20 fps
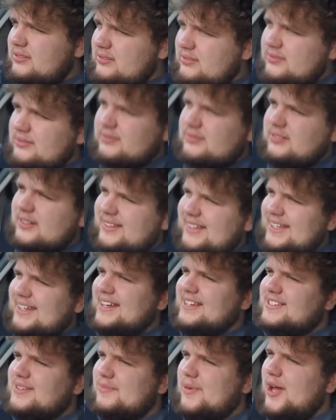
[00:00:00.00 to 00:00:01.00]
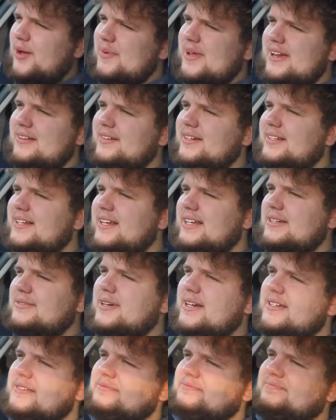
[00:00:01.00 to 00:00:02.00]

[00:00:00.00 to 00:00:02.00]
I think it's a Barbarian anyway.